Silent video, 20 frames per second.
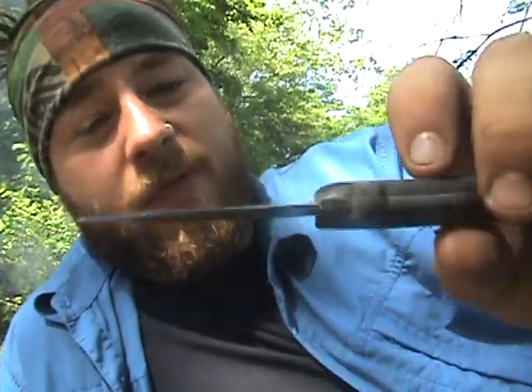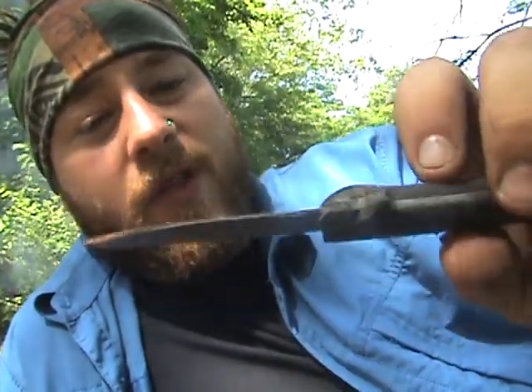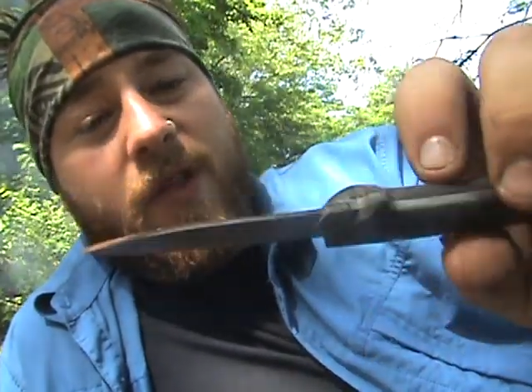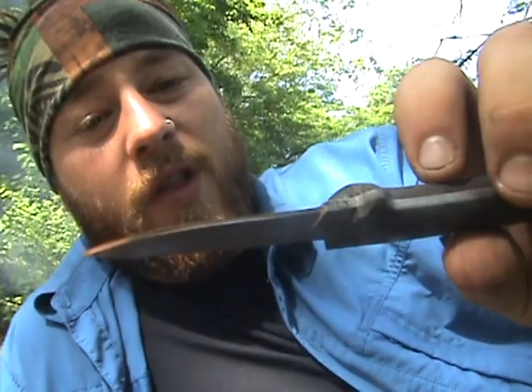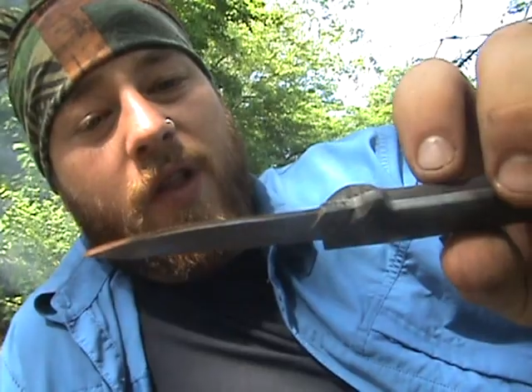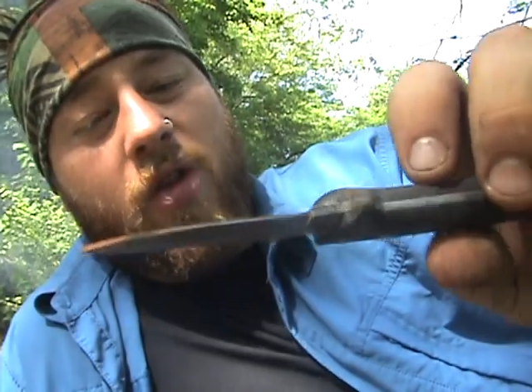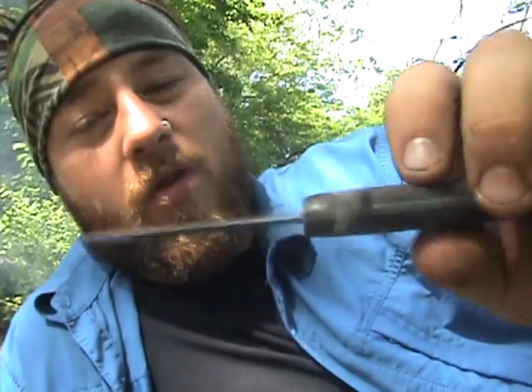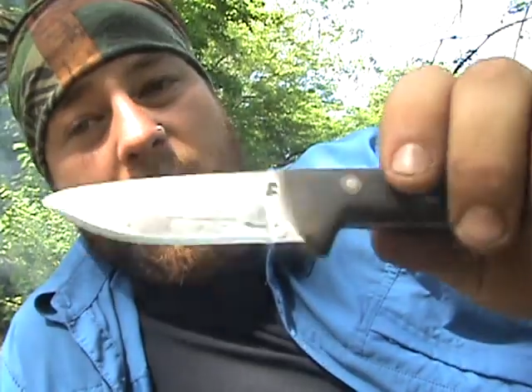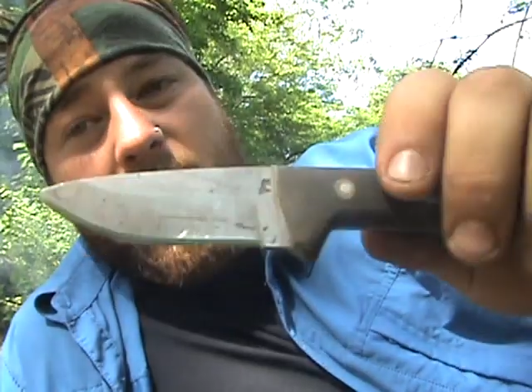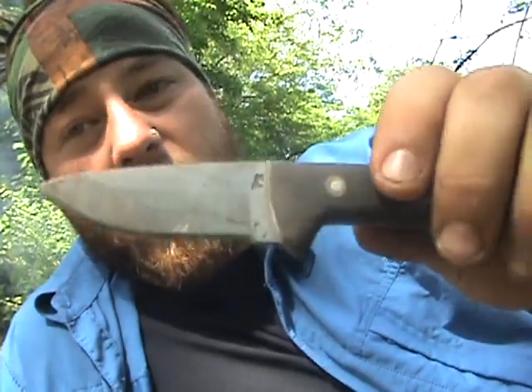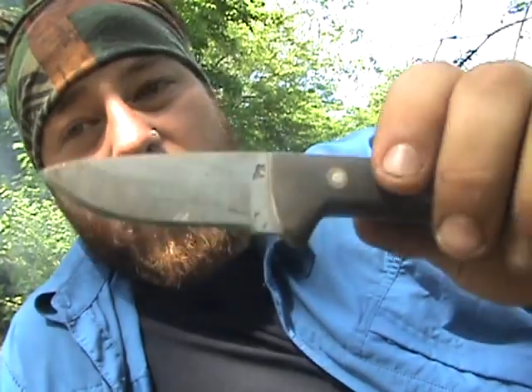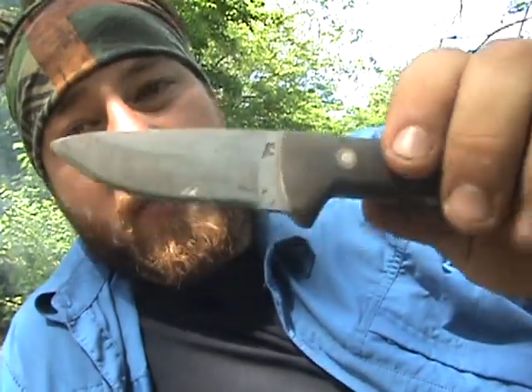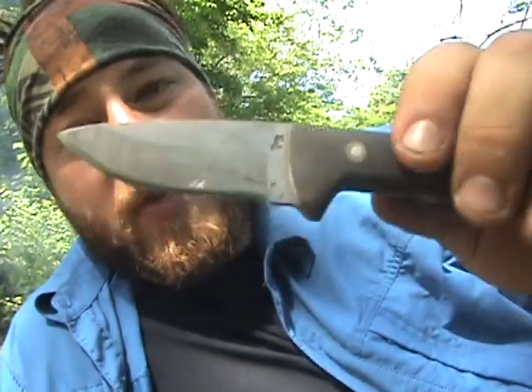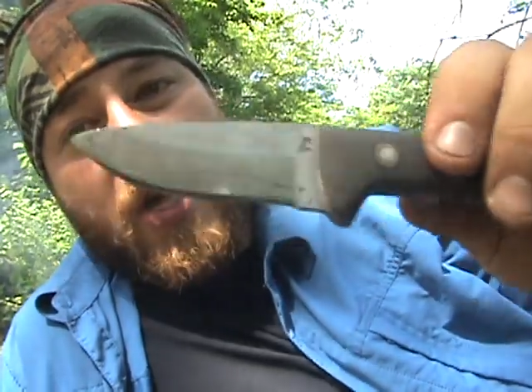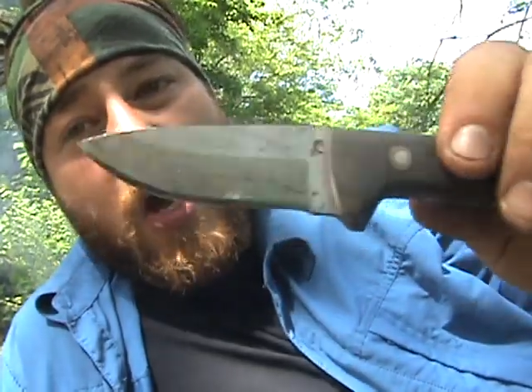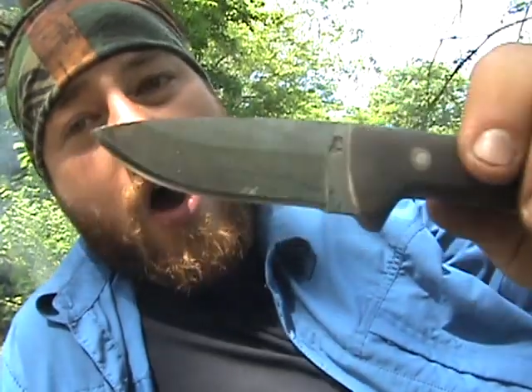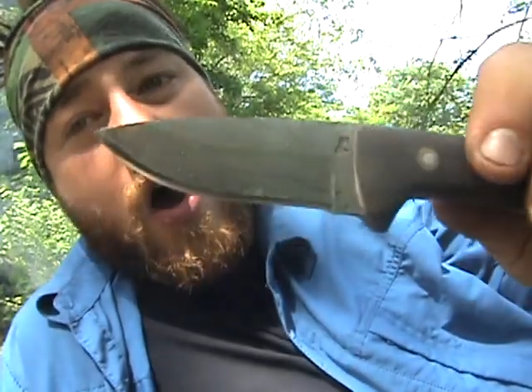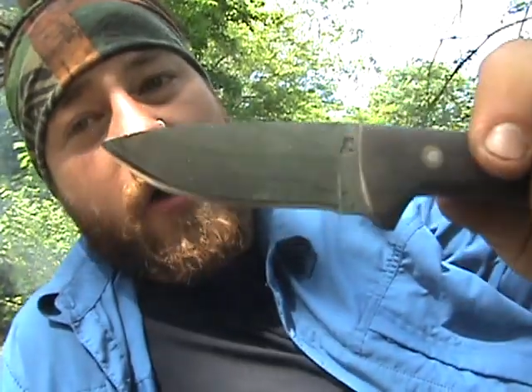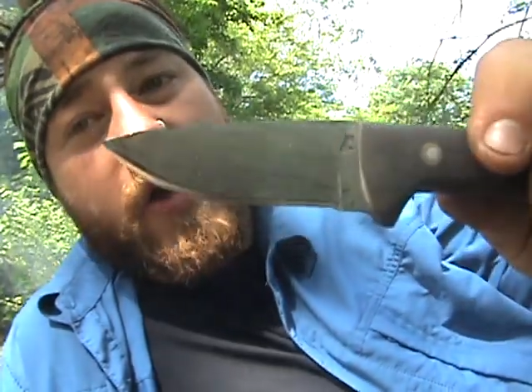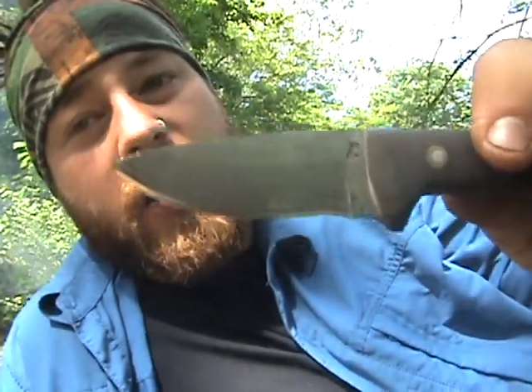the little bit of
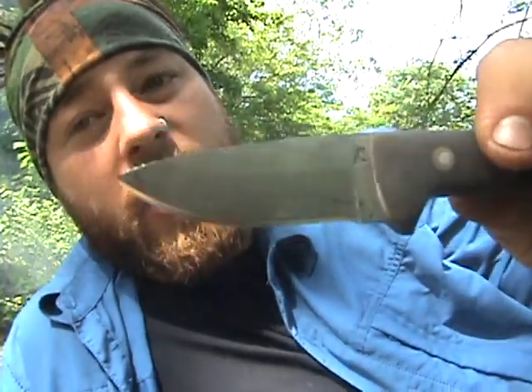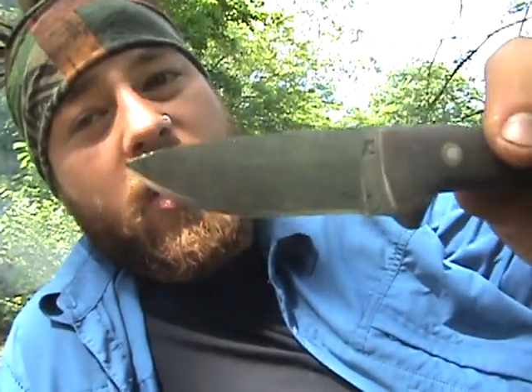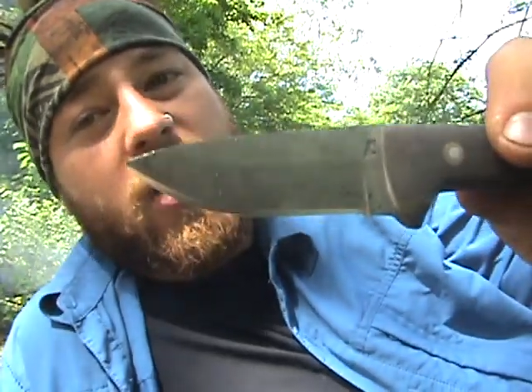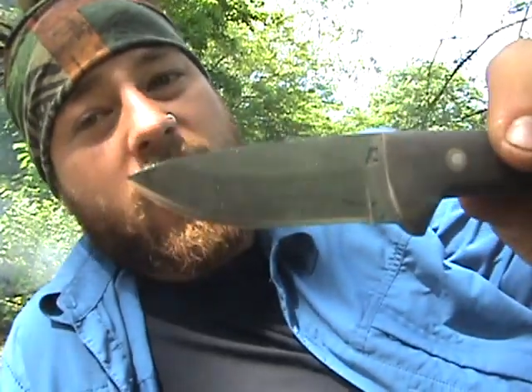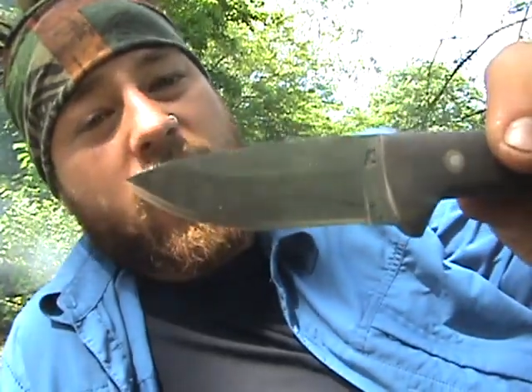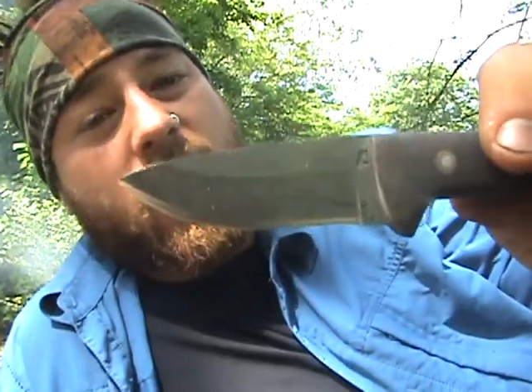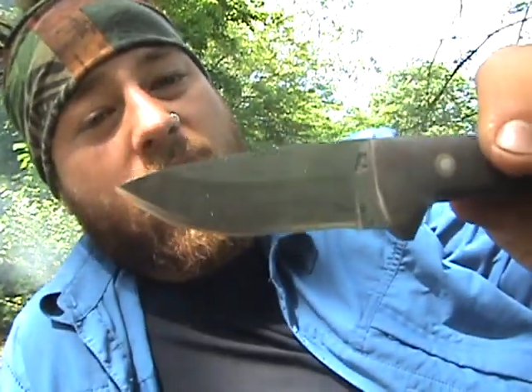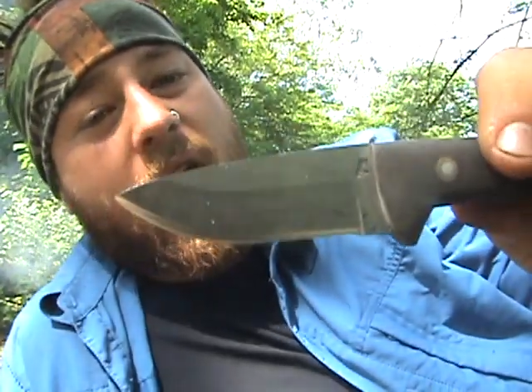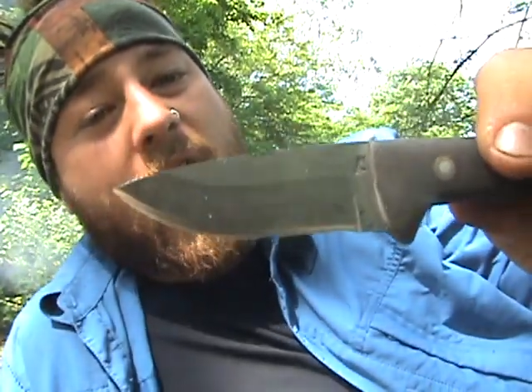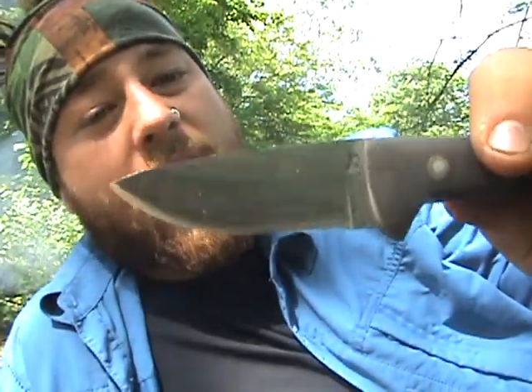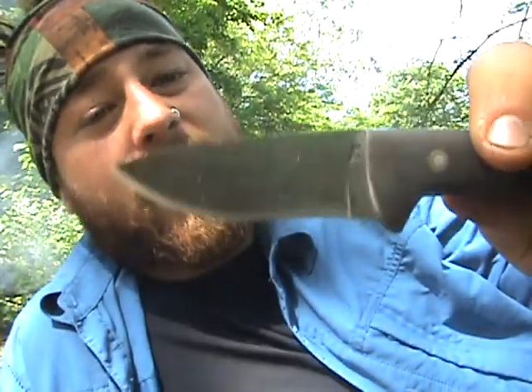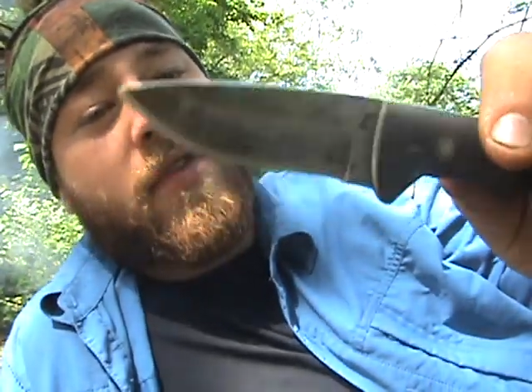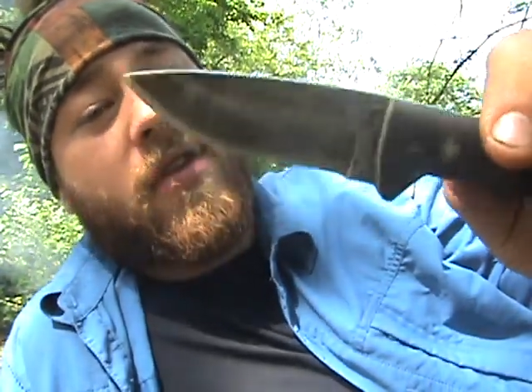batoning you do have